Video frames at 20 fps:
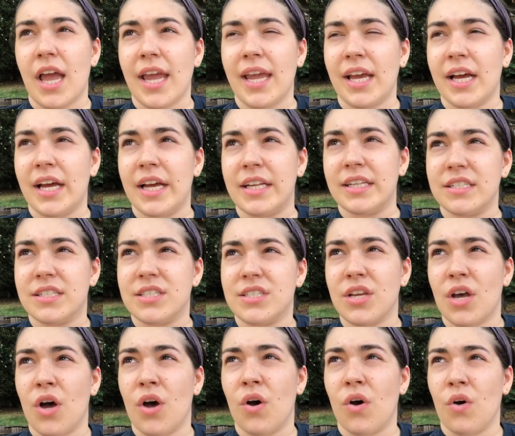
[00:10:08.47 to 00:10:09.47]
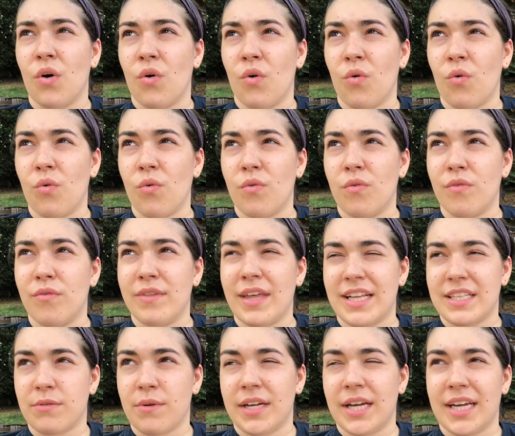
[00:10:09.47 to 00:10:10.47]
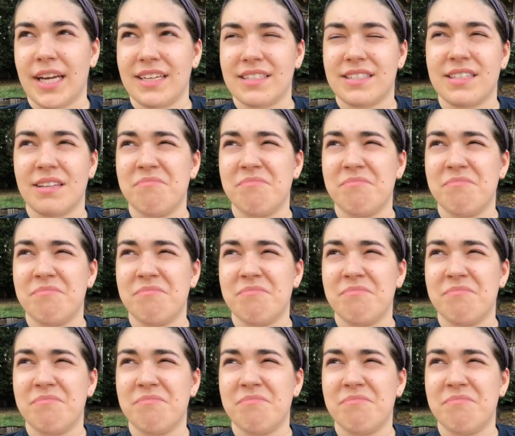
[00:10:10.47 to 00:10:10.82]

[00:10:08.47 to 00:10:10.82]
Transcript: And so that's why, I guess,